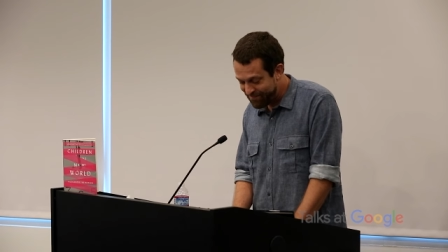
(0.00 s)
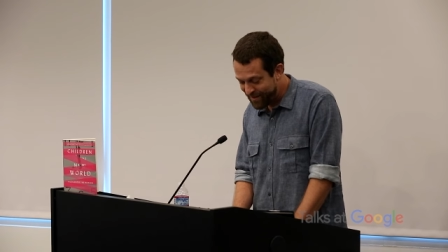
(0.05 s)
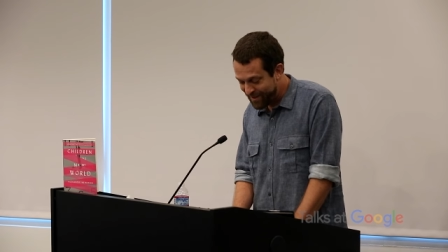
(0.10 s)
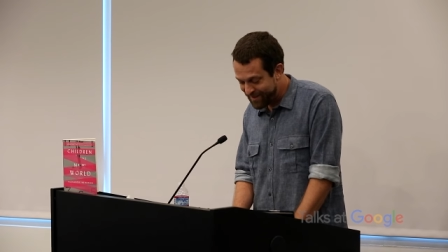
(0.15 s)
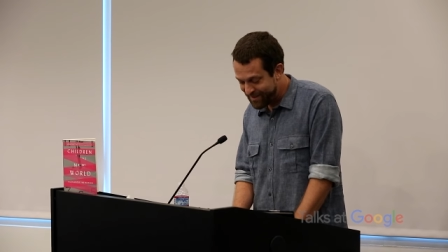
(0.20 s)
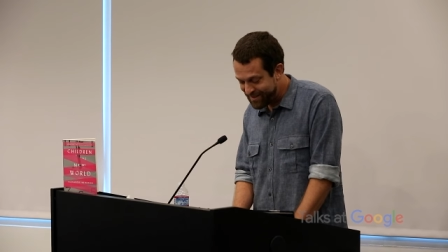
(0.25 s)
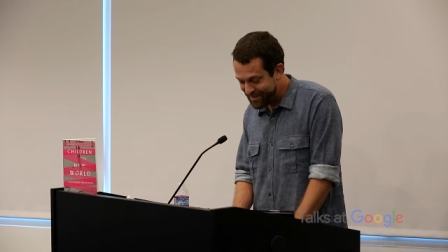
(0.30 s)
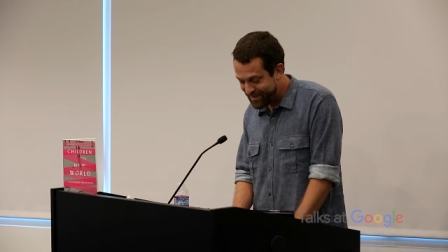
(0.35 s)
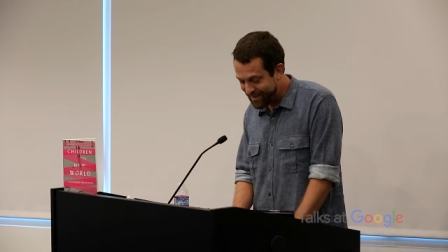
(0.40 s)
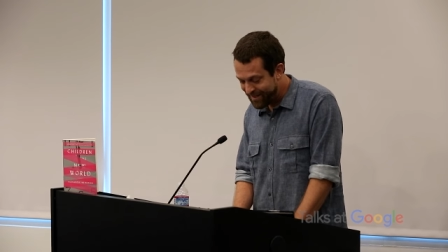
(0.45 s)

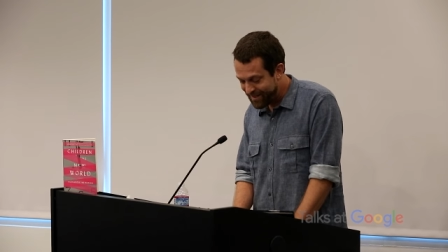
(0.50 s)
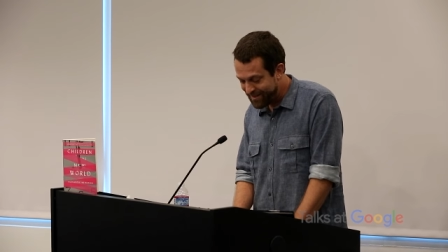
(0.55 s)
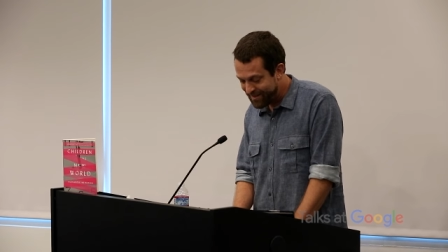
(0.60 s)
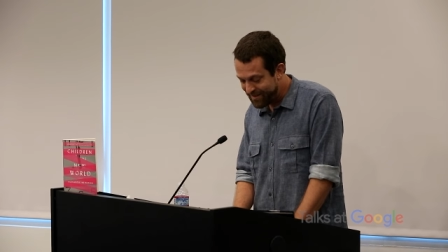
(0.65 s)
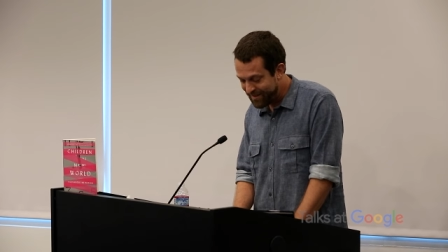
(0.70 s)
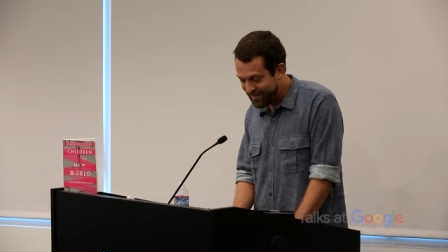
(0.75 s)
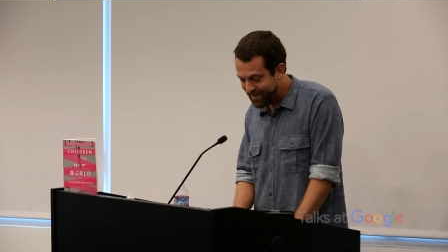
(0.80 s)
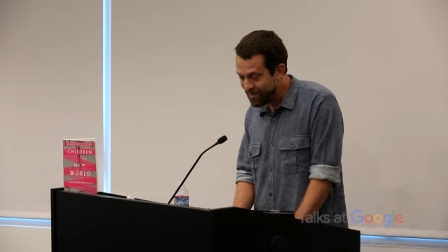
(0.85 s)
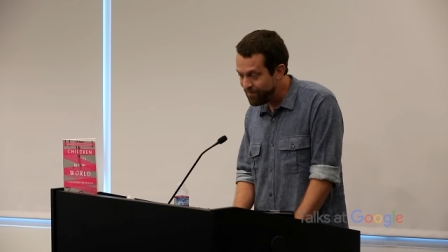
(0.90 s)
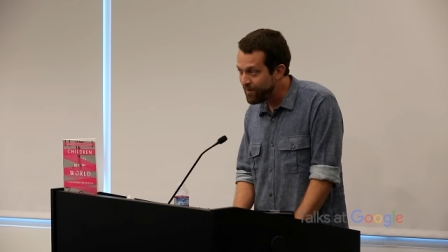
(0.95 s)
Ben said,
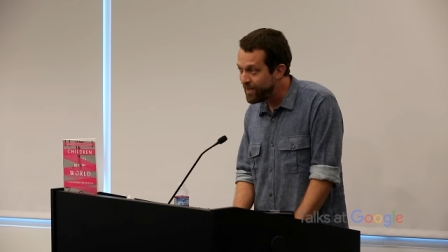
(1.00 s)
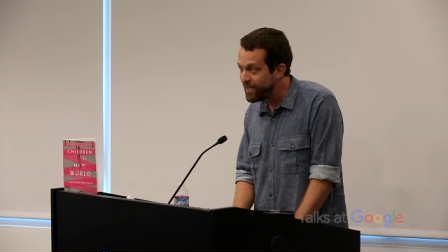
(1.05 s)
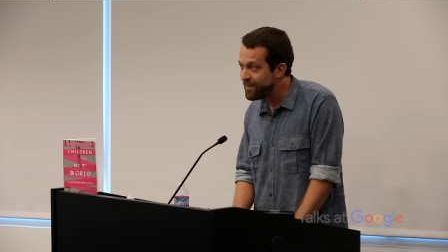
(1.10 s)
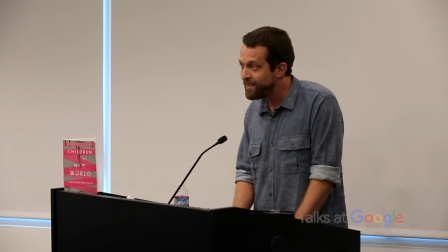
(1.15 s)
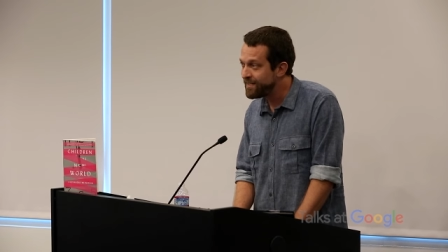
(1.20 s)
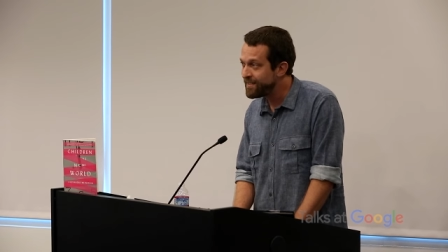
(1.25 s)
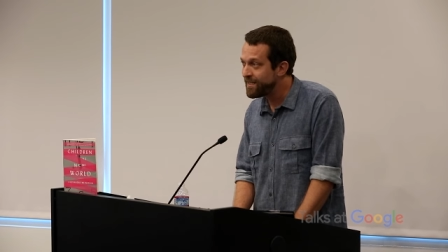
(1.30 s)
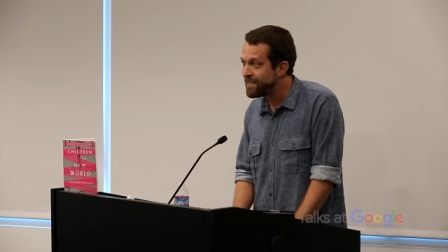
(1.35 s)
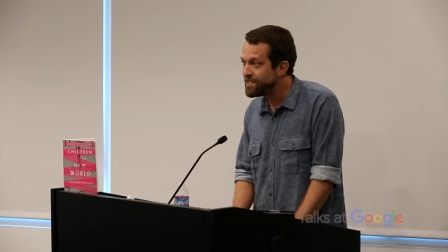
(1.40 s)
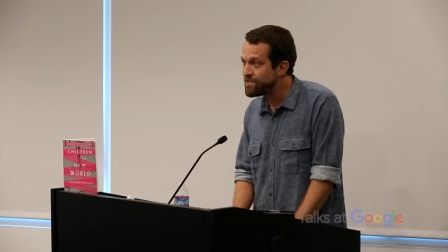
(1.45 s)
and he made
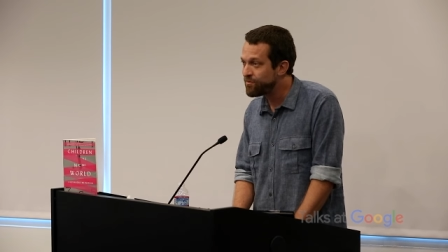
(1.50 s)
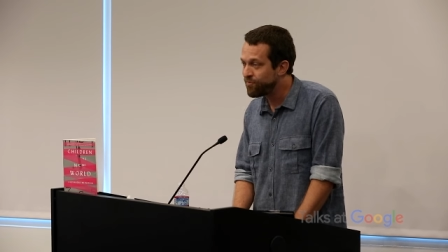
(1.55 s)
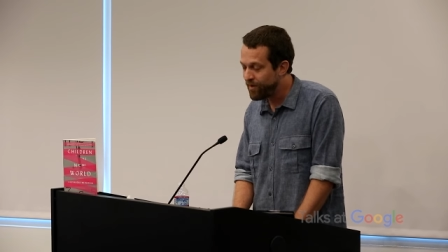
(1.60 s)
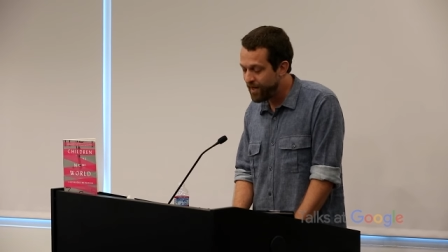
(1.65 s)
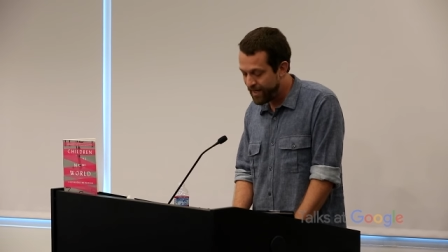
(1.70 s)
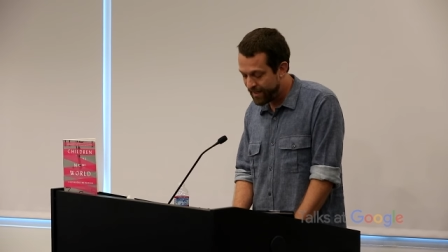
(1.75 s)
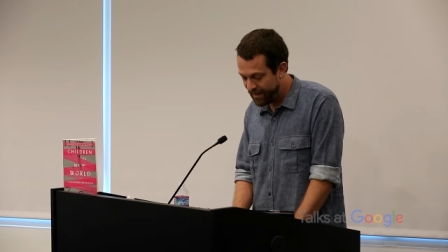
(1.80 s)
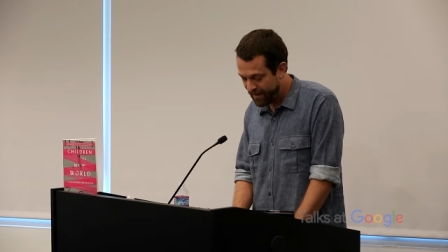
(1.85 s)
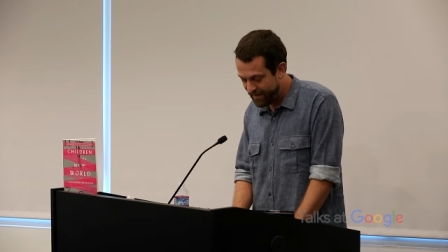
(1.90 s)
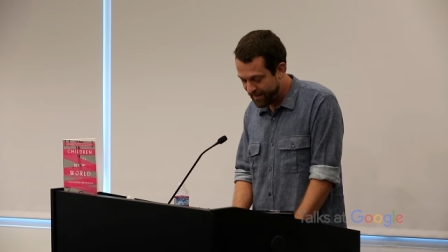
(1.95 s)
the dice
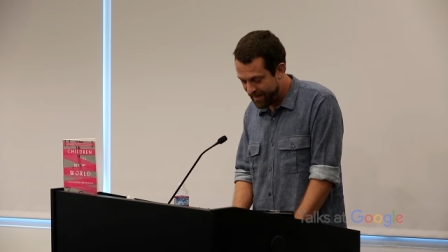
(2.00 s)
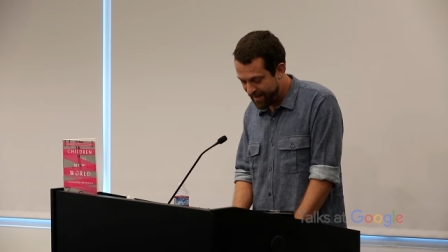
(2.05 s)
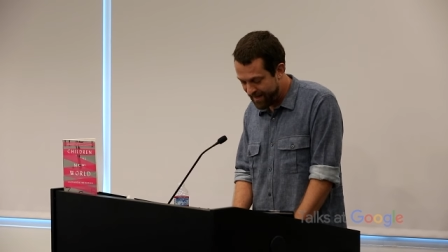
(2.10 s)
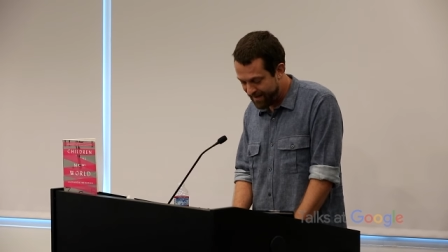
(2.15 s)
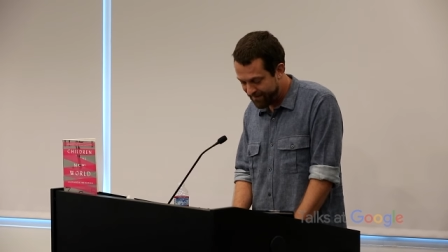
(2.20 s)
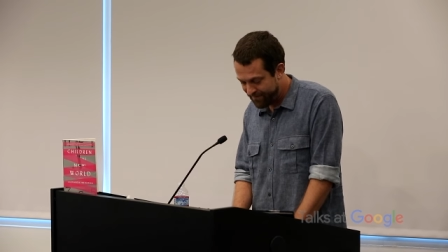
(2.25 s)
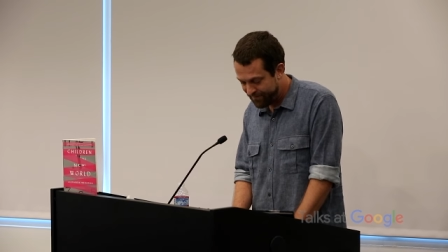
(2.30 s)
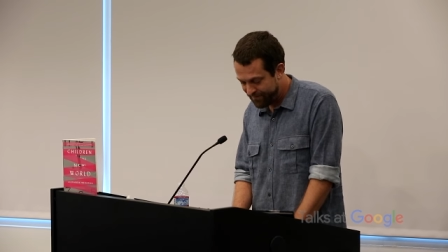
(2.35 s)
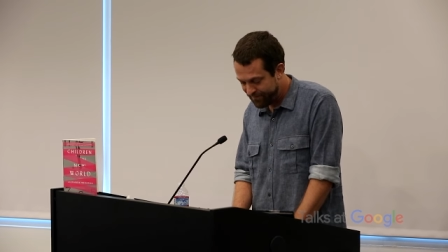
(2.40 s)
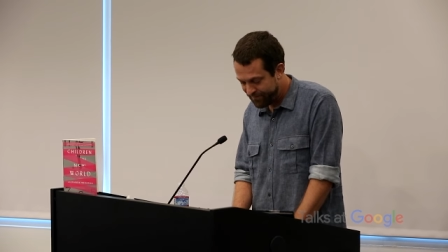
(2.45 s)
rattle
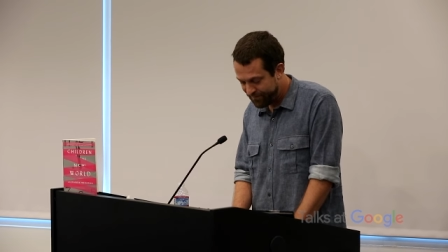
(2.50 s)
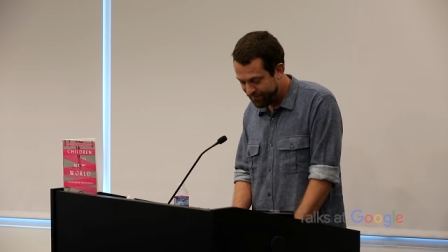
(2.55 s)
again.